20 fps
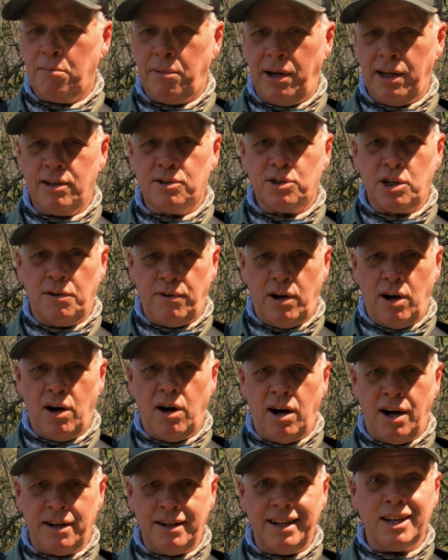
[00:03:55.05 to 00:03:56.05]
making yourself a
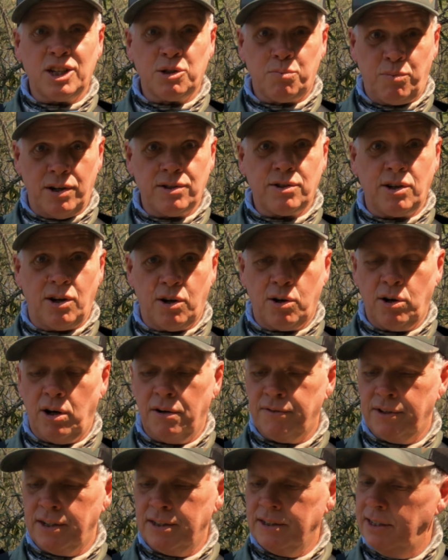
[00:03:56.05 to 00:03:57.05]
hot espresso
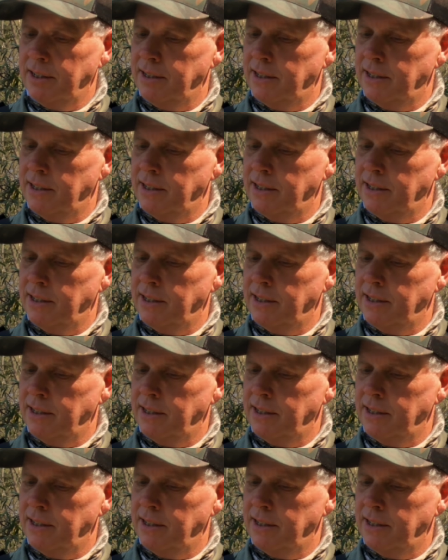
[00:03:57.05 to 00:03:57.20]
coffee.